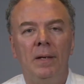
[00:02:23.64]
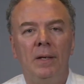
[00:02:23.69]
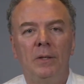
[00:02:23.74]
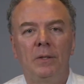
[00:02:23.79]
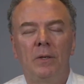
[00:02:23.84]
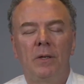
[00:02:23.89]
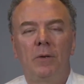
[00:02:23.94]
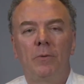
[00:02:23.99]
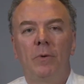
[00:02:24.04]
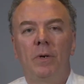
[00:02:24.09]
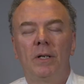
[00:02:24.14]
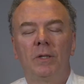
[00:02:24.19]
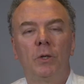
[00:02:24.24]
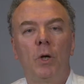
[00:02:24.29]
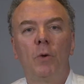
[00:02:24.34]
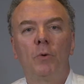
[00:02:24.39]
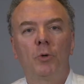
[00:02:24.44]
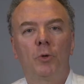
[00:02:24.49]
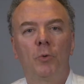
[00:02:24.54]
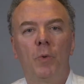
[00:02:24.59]
So there is
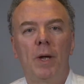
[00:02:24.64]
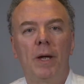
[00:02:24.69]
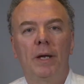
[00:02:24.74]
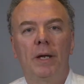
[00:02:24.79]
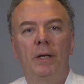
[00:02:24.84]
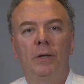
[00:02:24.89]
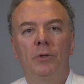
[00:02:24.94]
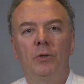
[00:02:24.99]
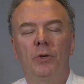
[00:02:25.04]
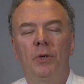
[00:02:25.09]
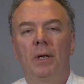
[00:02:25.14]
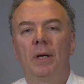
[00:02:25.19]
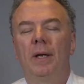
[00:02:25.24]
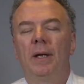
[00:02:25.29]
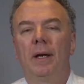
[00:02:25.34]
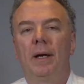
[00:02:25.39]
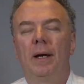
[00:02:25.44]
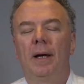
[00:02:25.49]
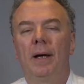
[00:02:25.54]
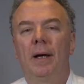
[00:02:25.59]
no shrinkage
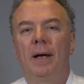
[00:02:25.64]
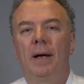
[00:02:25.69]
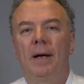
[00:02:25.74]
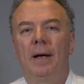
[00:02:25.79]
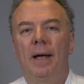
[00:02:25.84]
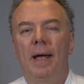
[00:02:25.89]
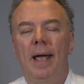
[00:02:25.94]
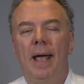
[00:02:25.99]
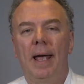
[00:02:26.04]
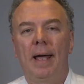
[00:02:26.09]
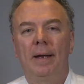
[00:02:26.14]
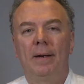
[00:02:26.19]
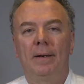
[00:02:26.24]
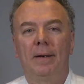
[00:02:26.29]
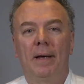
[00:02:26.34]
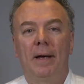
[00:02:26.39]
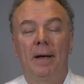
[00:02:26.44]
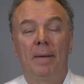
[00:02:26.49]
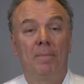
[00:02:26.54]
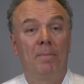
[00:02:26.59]
uh, and
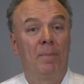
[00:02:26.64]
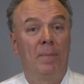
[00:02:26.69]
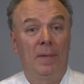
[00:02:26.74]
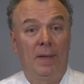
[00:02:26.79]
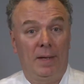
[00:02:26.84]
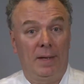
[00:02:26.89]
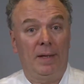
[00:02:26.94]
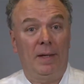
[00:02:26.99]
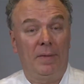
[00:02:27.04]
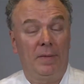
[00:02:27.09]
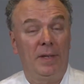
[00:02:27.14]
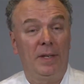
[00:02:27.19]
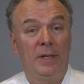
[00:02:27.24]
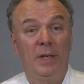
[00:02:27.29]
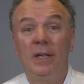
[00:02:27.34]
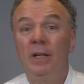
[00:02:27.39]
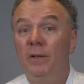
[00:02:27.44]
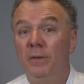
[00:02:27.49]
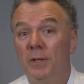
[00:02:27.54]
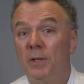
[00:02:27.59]
uh, the
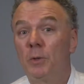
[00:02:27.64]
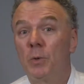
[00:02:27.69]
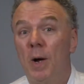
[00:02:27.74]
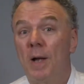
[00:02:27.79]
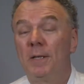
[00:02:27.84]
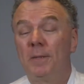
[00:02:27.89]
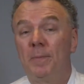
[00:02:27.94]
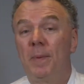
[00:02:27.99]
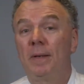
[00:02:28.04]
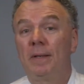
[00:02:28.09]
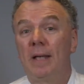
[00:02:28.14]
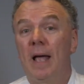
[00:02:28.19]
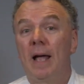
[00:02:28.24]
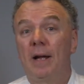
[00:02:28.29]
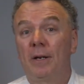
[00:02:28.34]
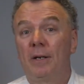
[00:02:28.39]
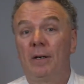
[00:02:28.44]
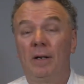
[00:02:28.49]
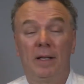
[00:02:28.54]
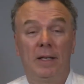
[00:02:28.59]
yield is quite
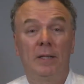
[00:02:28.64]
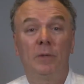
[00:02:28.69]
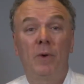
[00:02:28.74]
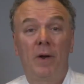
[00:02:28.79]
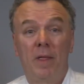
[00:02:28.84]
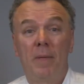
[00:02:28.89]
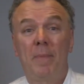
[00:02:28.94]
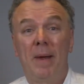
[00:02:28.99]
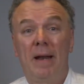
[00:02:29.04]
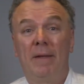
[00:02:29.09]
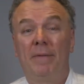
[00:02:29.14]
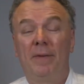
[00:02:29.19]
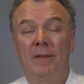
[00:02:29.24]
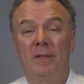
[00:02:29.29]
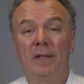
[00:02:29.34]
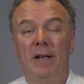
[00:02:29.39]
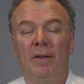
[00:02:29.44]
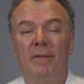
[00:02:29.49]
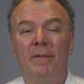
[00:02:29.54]
spectacular. That's one of the benefits of